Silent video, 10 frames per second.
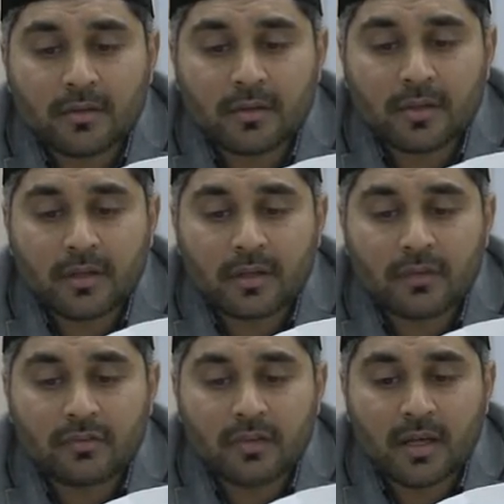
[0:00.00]

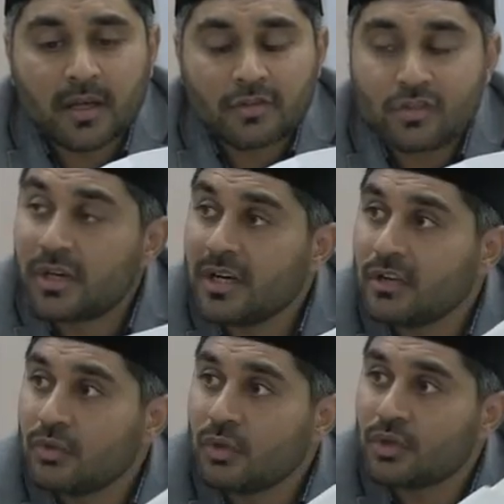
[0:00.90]
his journey
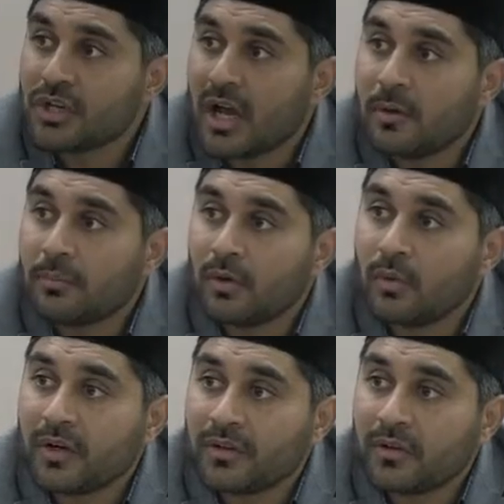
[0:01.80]
to Hoshiarpur,
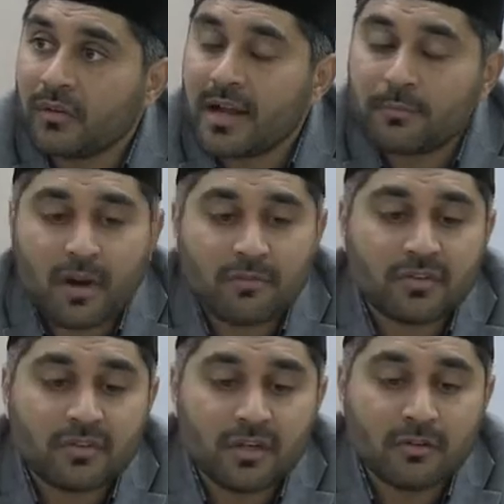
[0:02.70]
where the grand
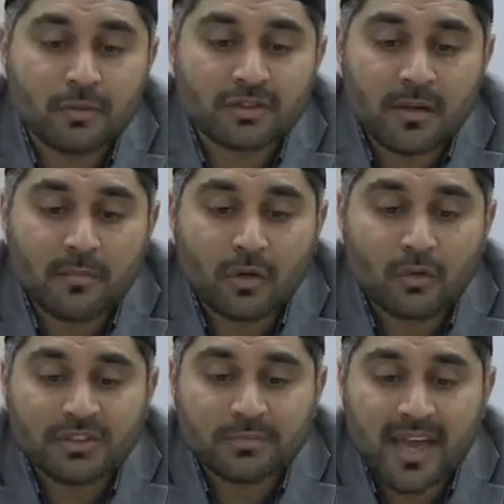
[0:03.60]
prophecy of Muslim Maud
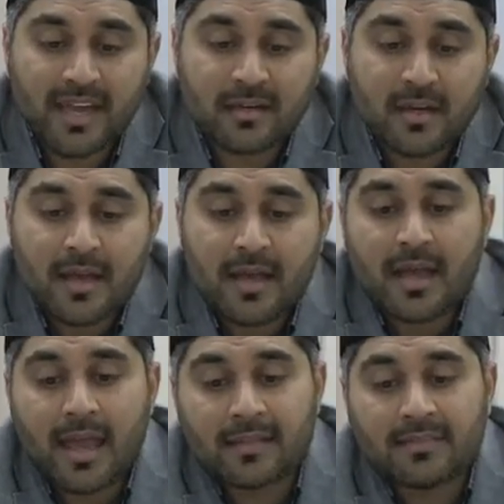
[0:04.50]
was made,
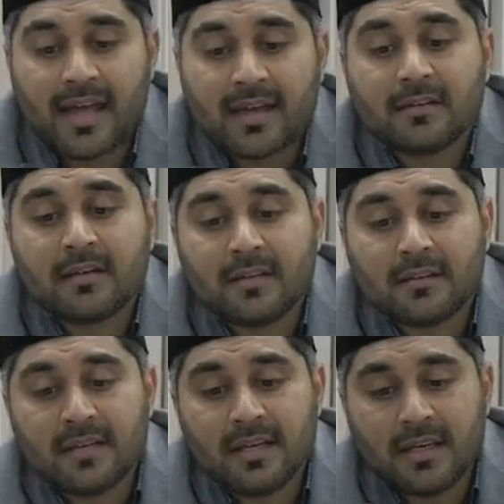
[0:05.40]
and then
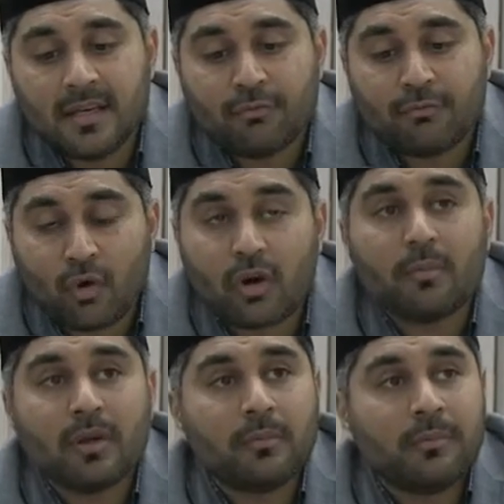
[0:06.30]
the
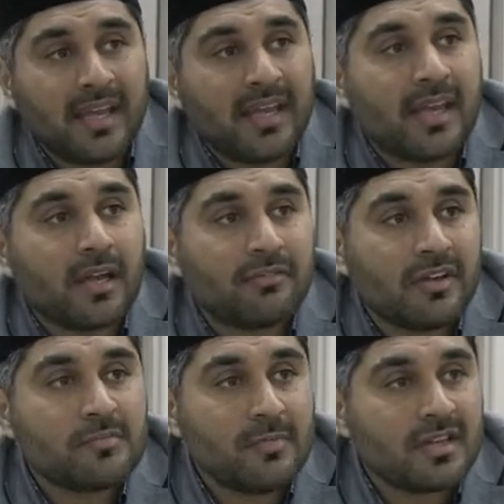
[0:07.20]
formal beginning of
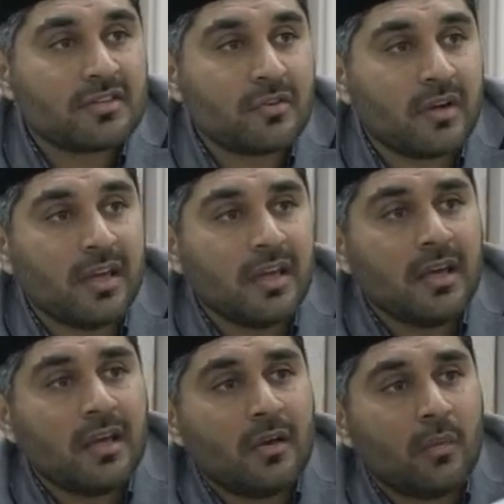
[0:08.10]
his ministry
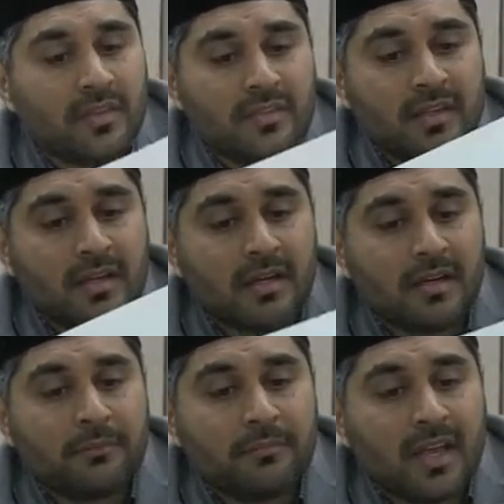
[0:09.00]
with
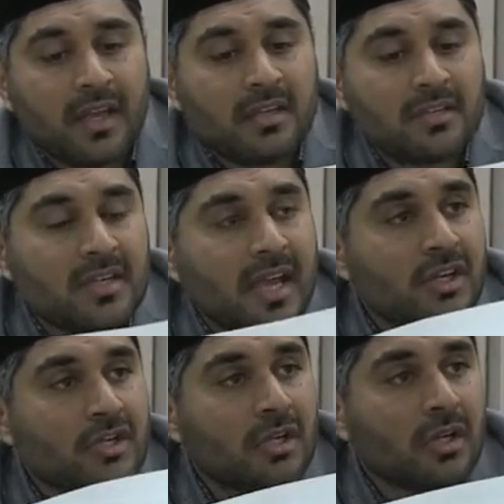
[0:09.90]
the
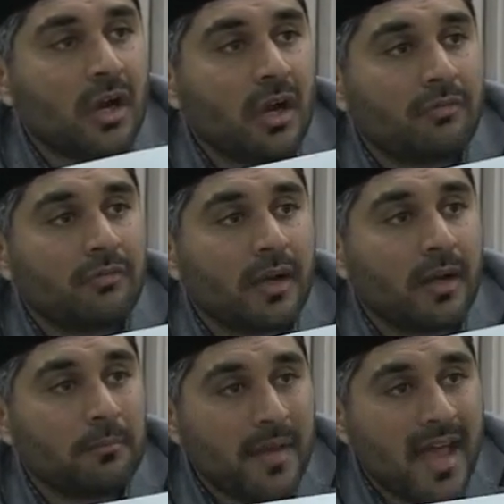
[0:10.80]
initiation of
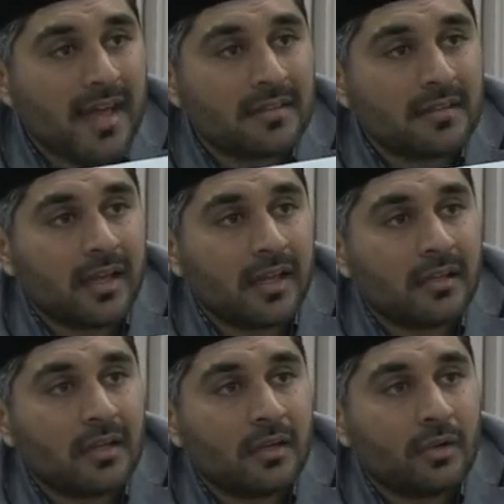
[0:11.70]
Baith in
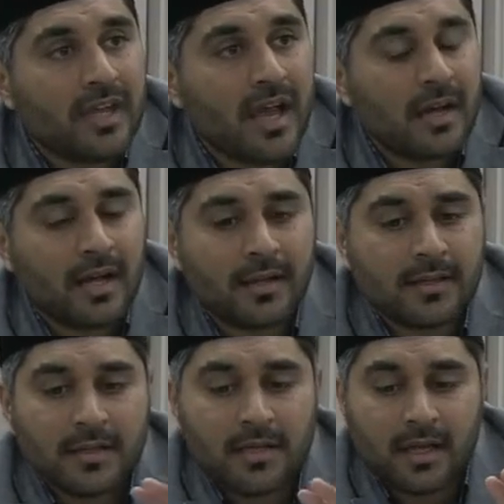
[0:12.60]
Ludhiana,
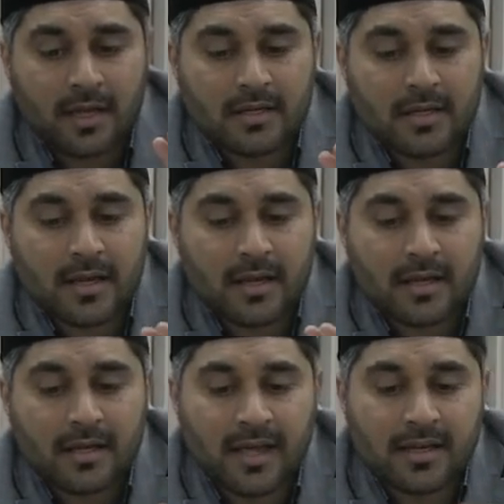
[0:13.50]
India
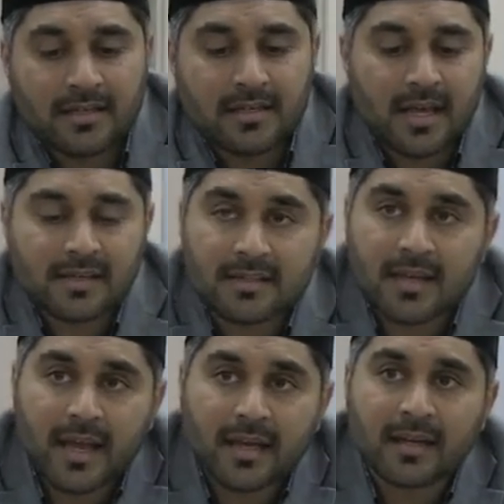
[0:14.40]
in
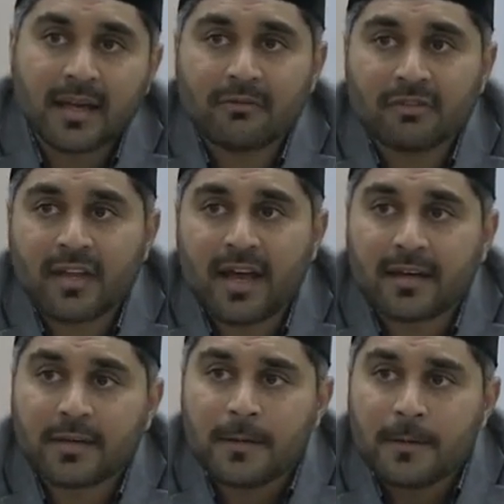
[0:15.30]
1899, and after
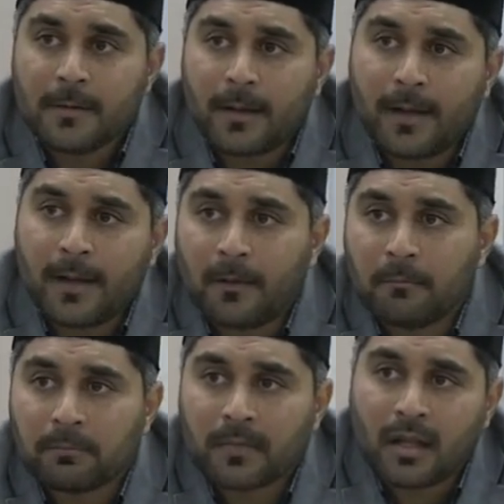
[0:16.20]
that
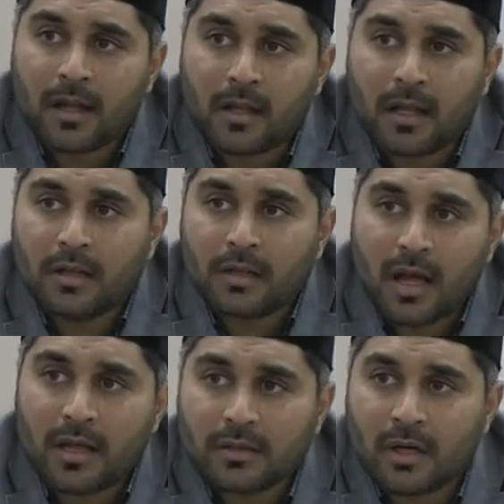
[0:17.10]
a
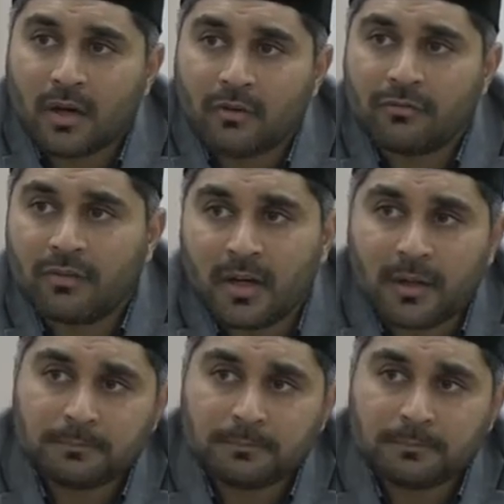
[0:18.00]
lot of